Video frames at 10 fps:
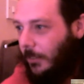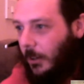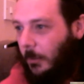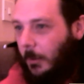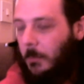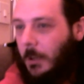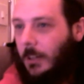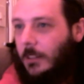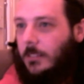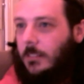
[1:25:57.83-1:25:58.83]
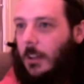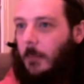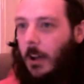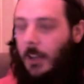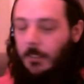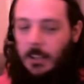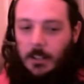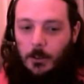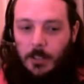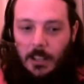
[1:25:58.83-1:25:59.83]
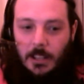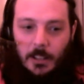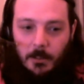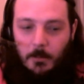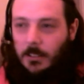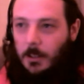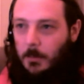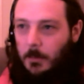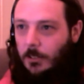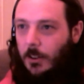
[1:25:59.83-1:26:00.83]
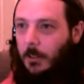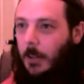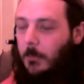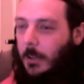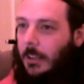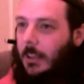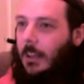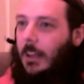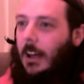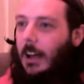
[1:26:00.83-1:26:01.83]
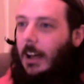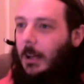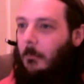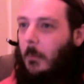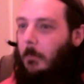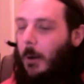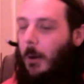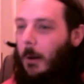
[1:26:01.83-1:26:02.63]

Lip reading: gentlemen, because I haven't eaten all day and my tummy's growling at me. But